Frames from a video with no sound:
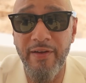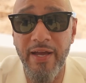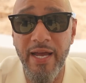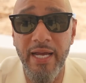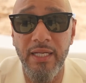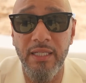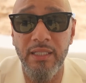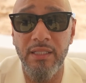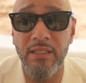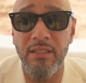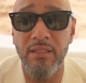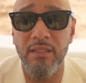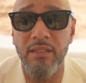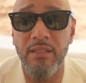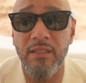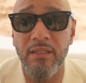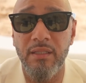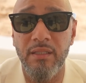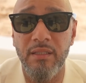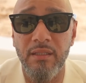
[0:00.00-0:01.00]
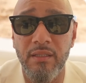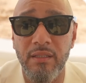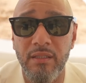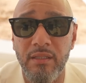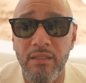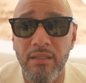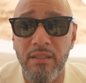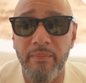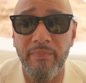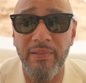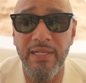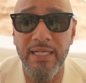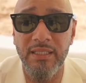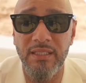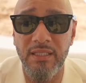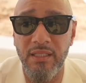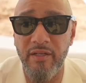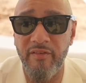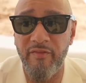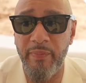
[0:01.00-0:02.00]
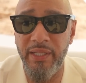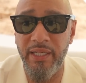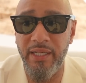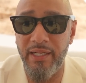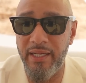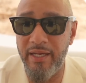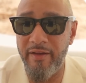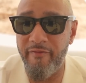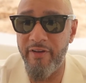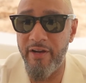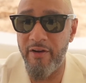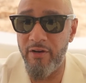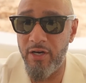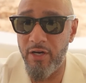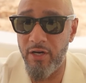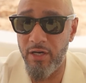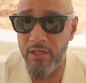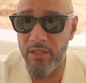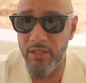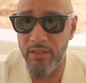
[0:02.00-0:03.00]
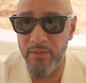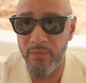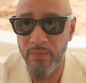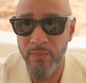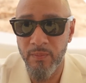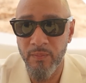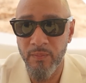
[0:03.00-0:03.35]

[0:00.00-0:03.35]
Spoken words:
had the blessing of being here very early.